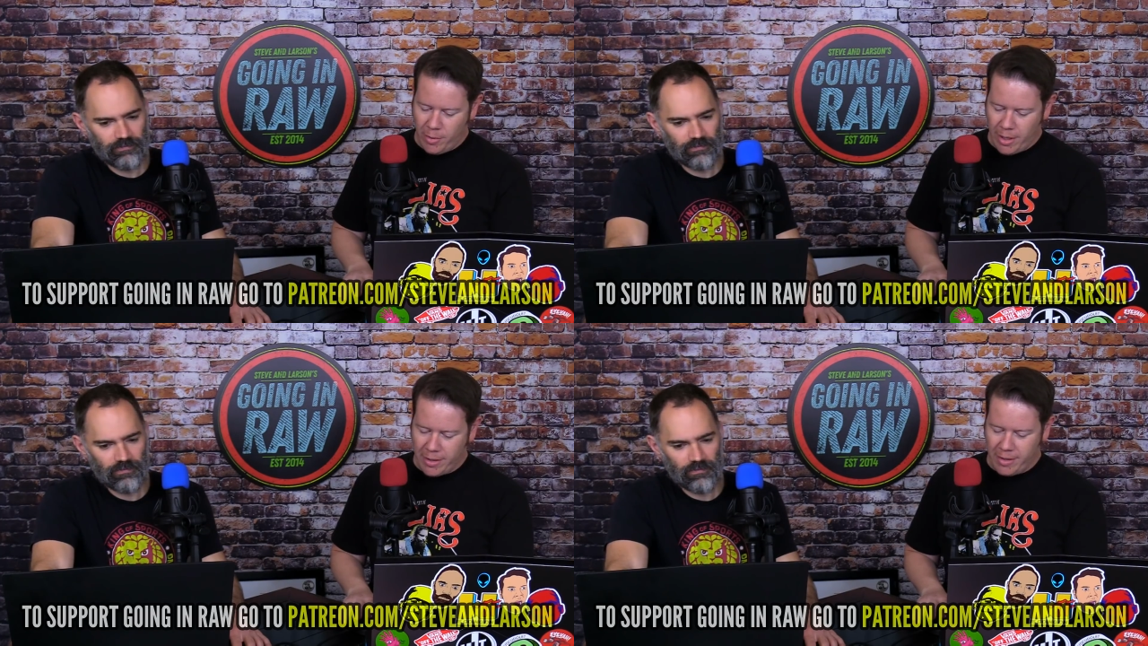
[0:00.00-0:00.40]

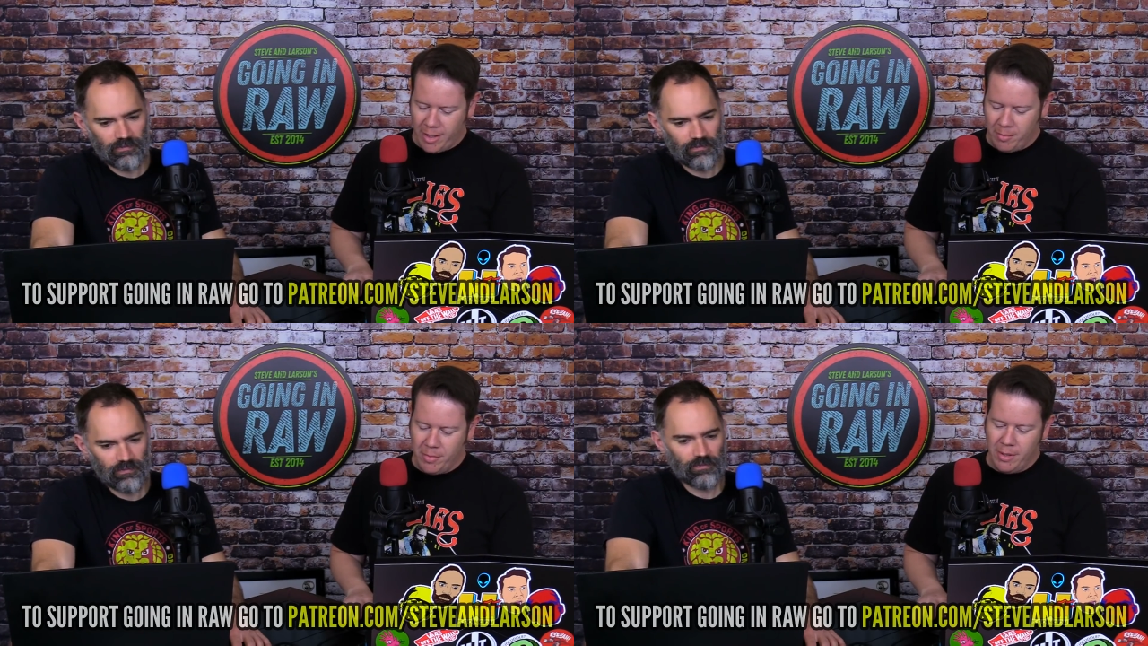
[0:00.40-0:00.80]
Speaker 1: walking
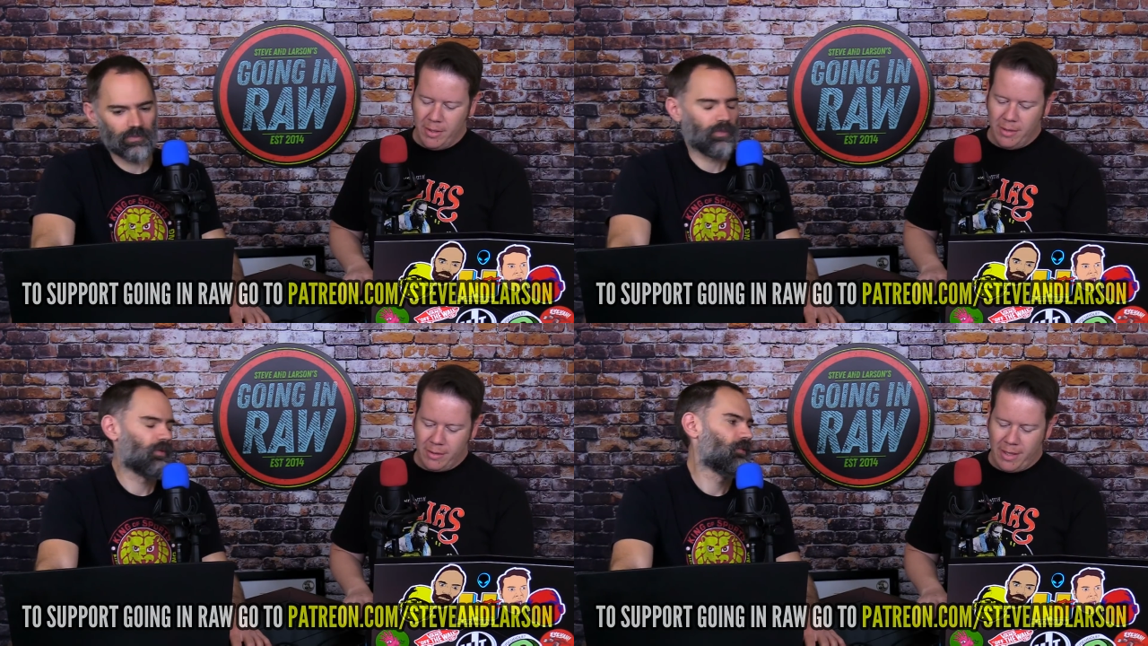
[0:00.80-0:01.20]
up.
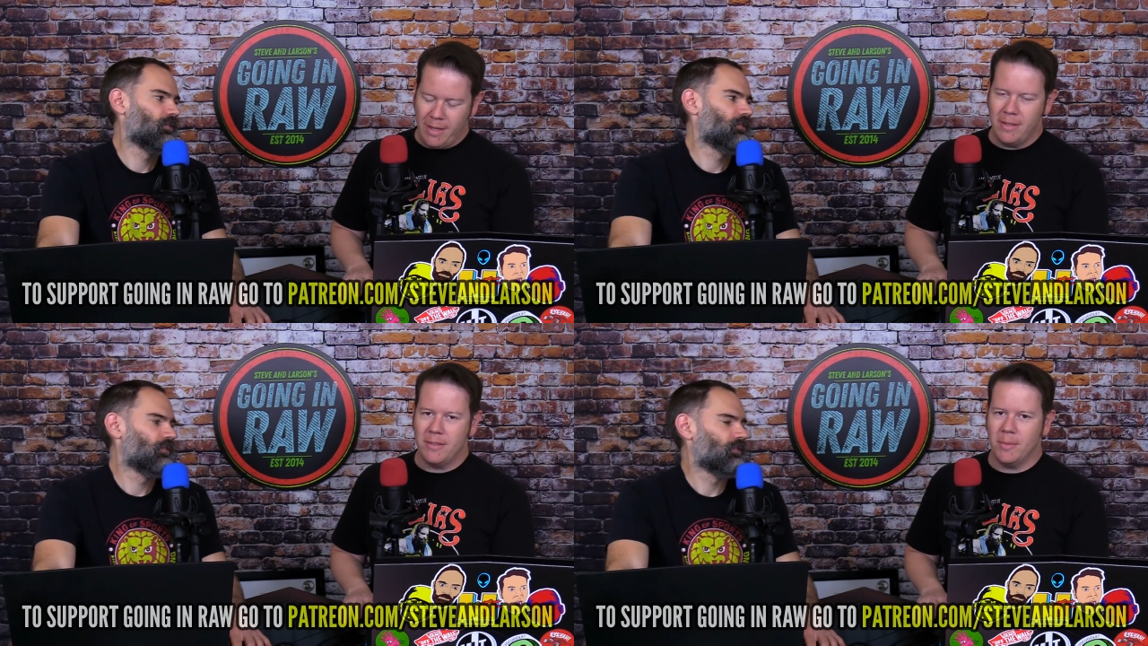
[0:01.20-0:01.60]

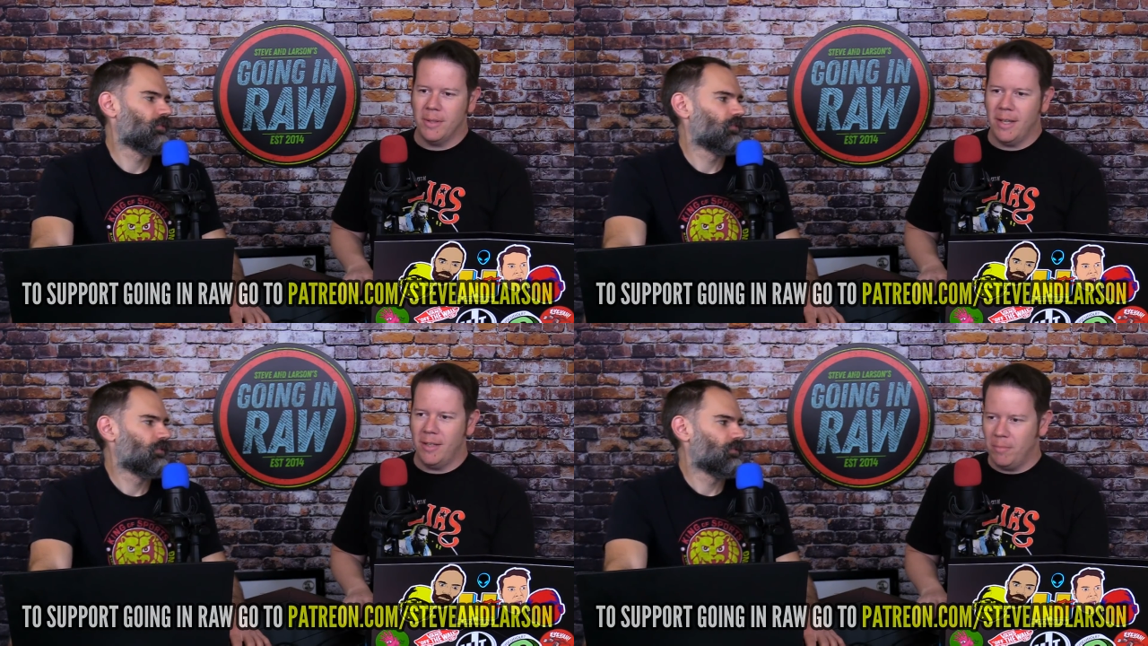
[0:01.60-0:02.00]
Candice
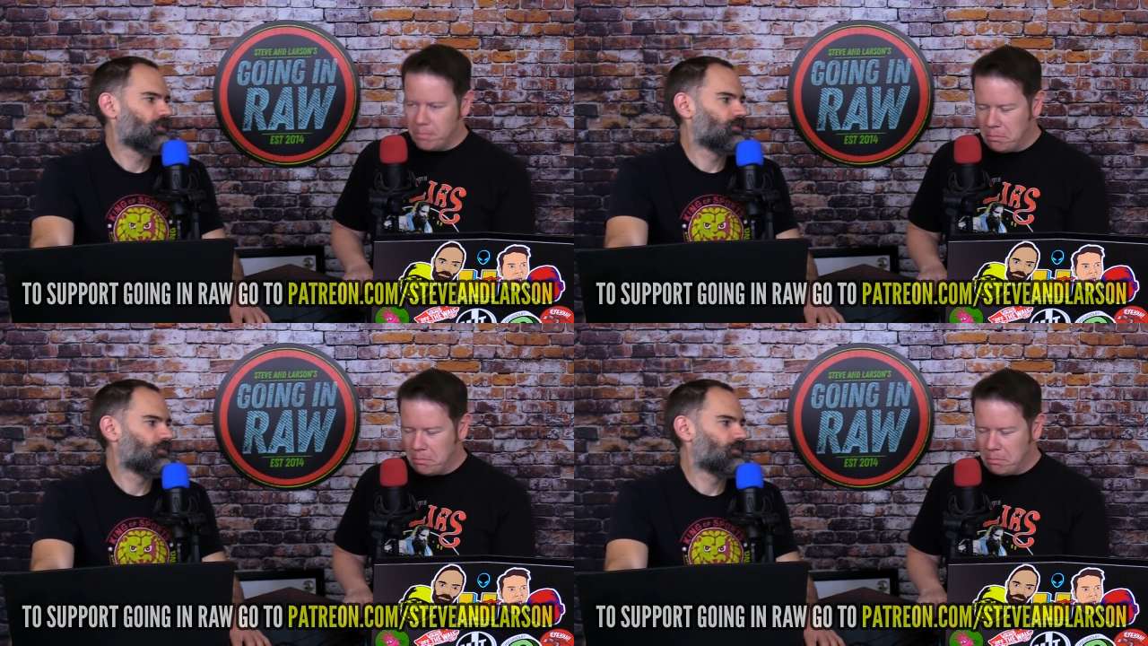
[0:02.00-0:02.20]
with that